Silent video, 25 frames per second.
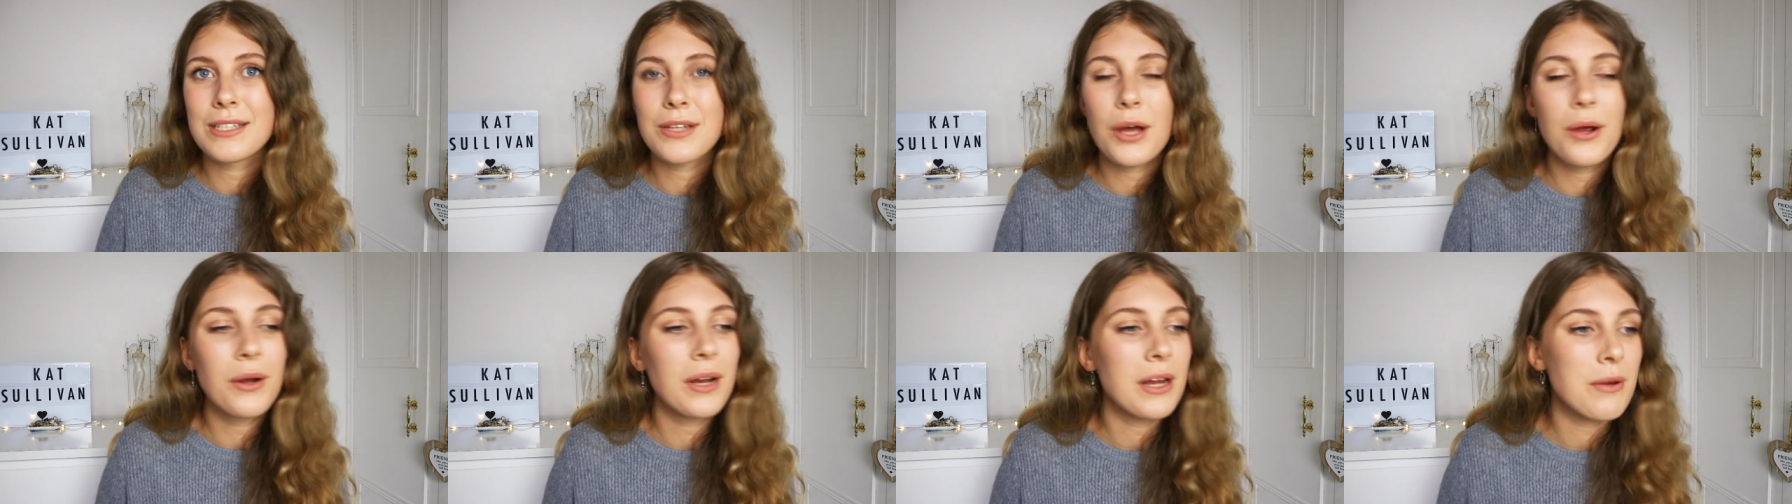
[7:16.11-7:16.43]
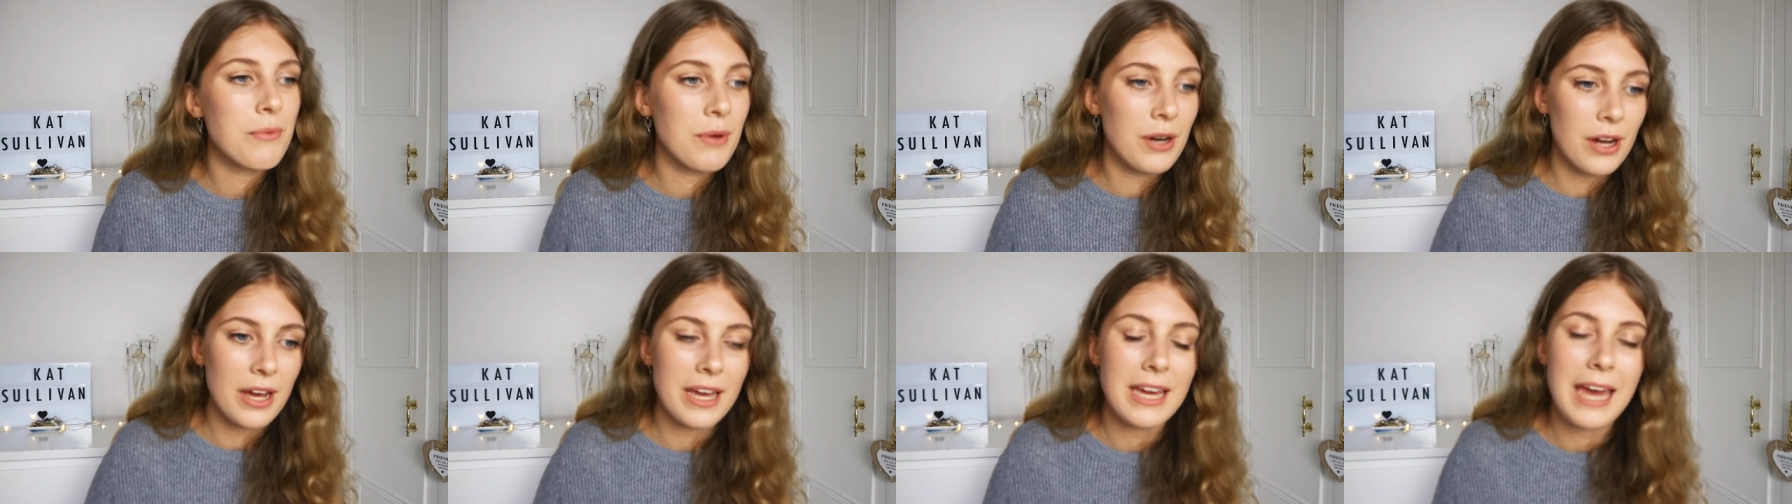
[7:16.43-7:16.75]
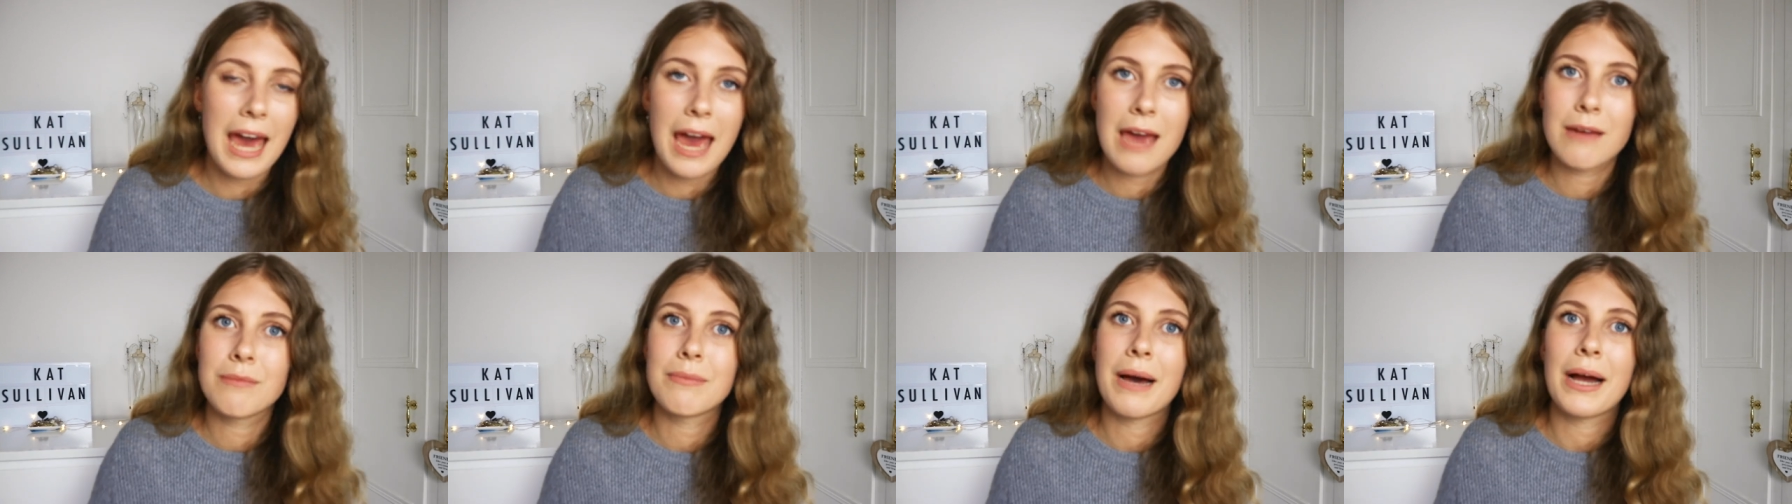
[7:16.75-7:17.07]
It's only when I
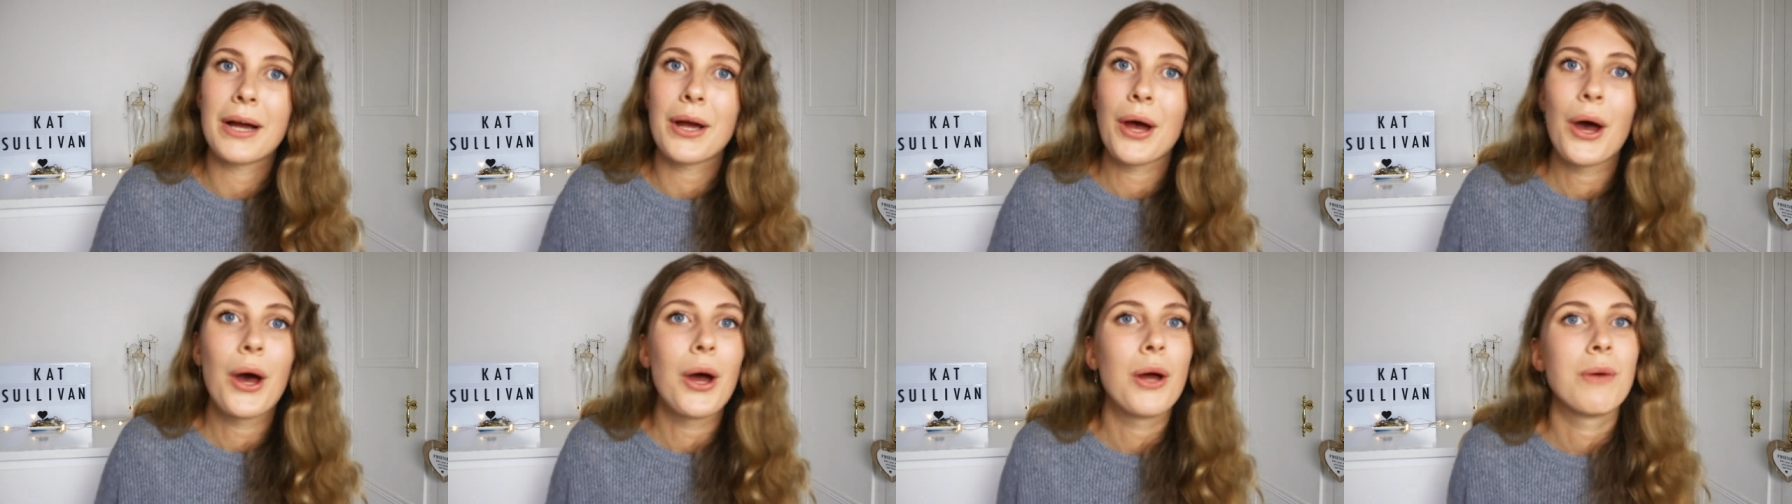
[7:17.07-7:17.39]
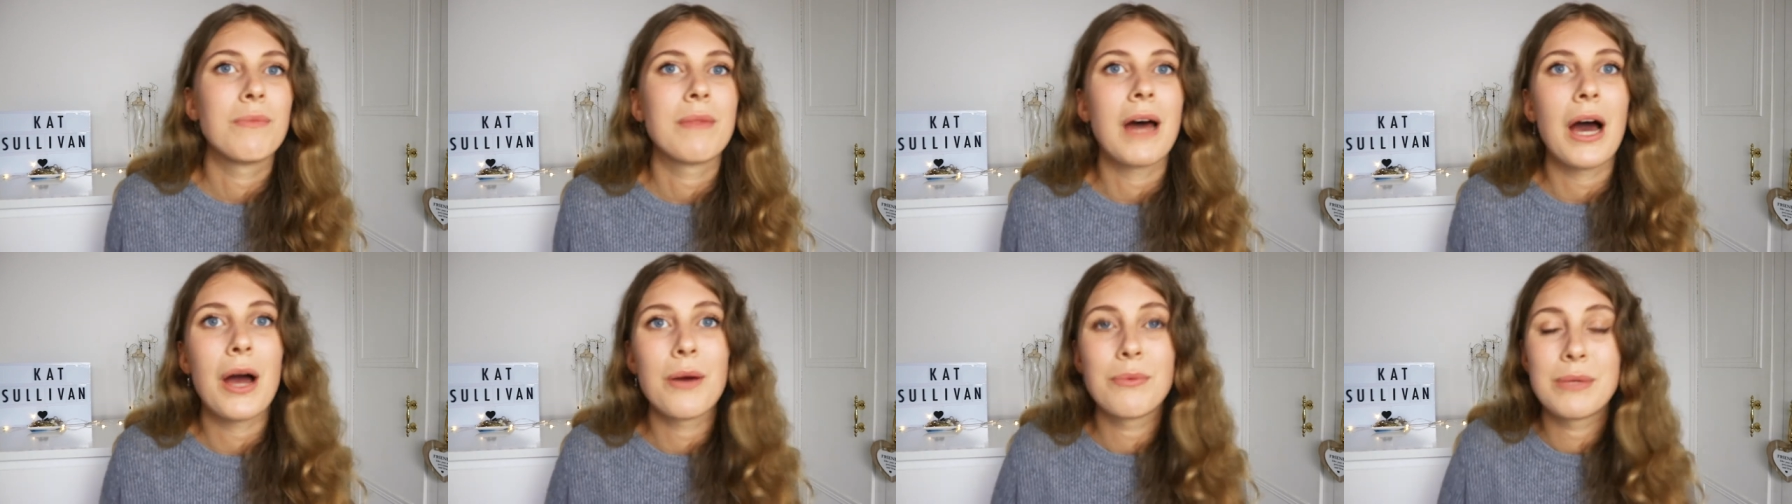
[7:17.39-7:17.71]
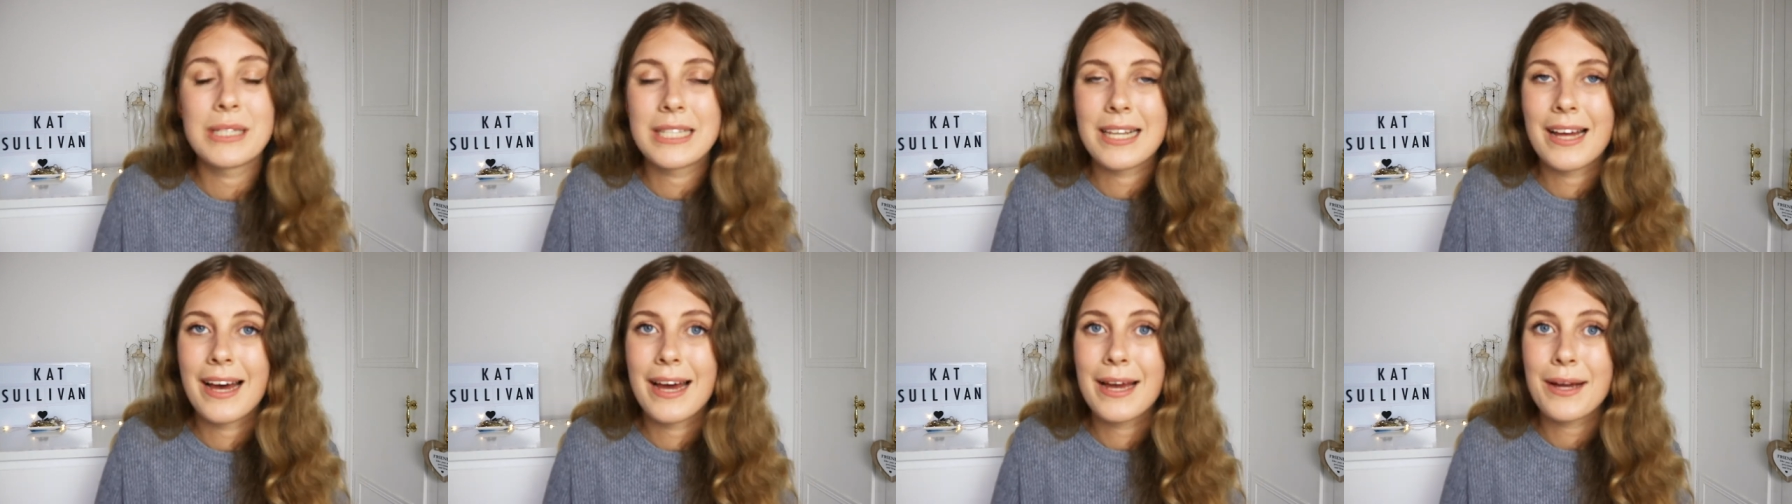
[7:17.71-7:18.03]
came back home that I
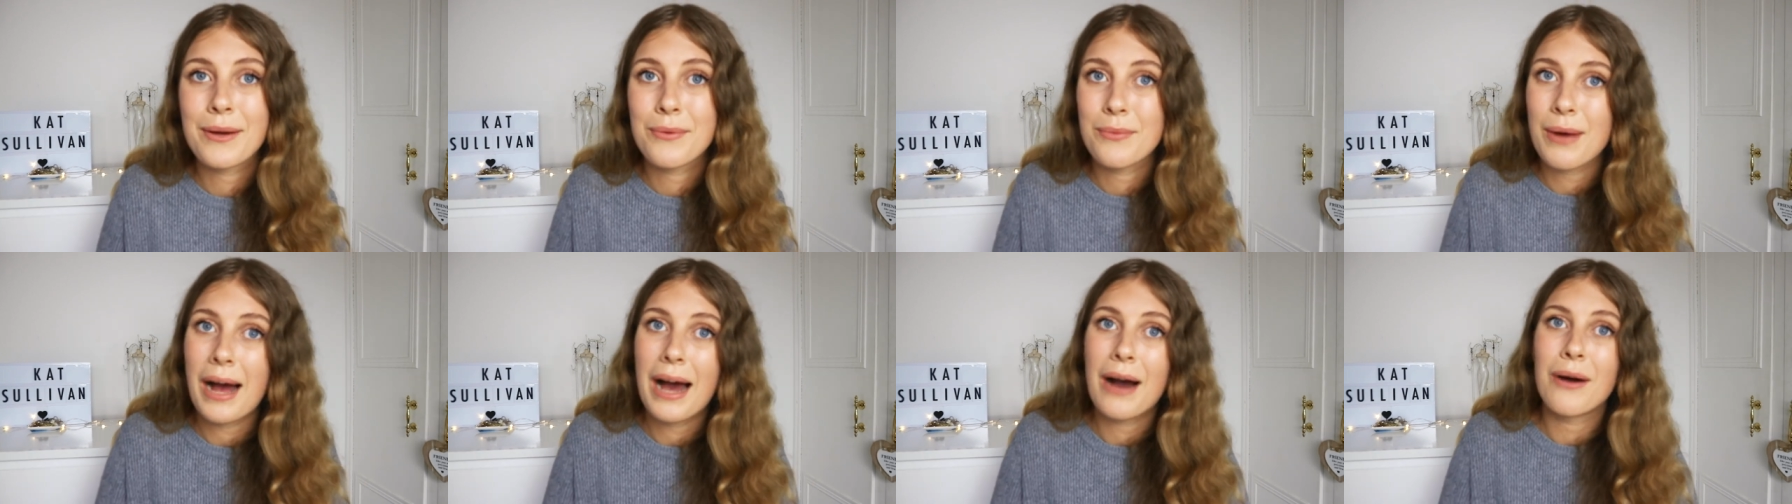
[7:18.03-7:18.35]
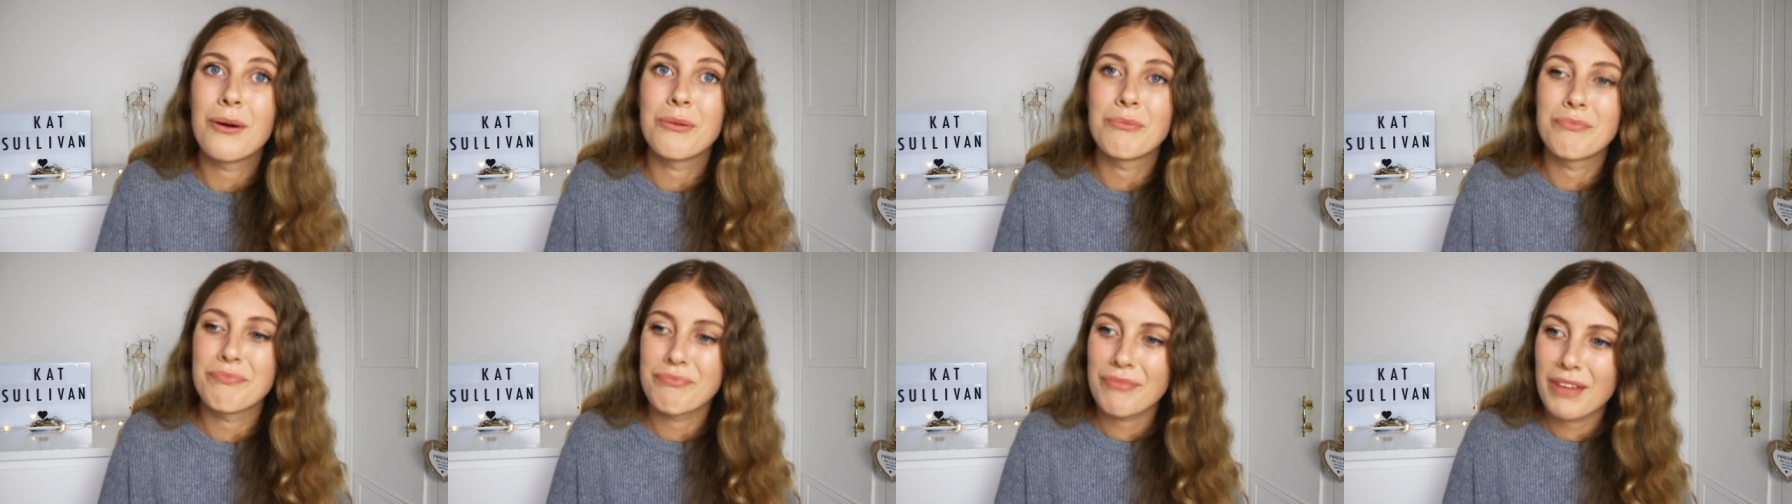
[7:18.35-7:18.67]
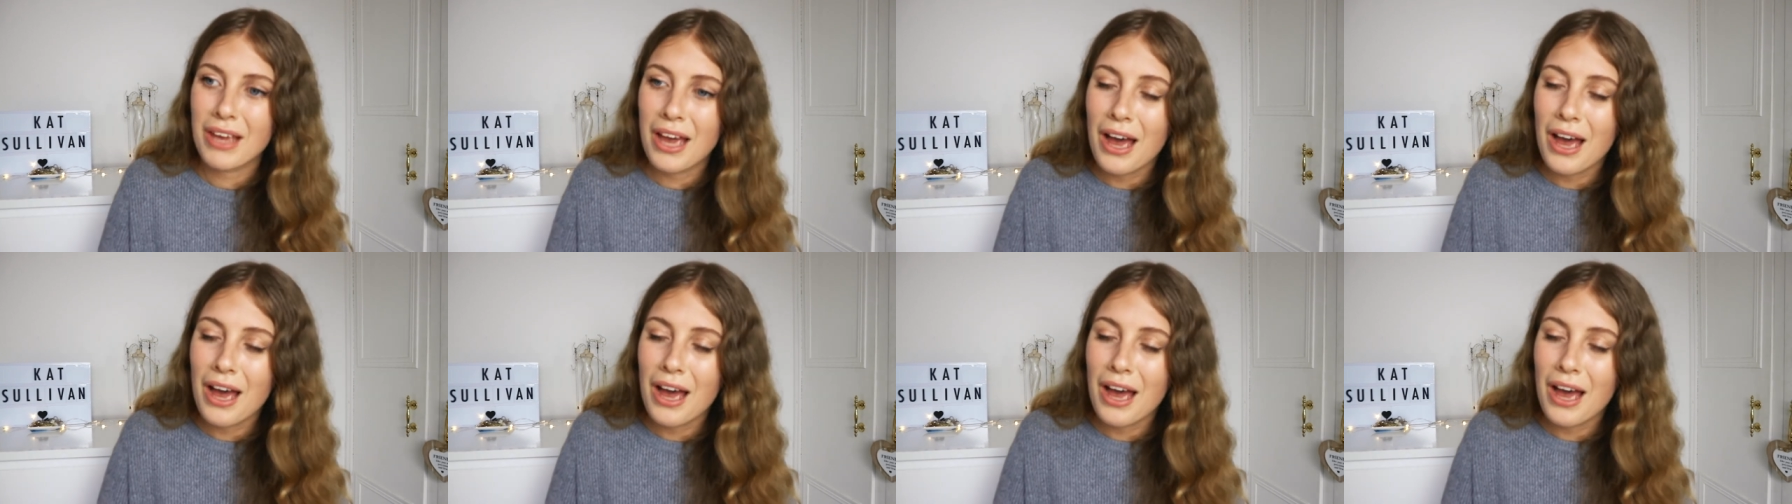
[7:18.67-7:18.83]
was like, wow,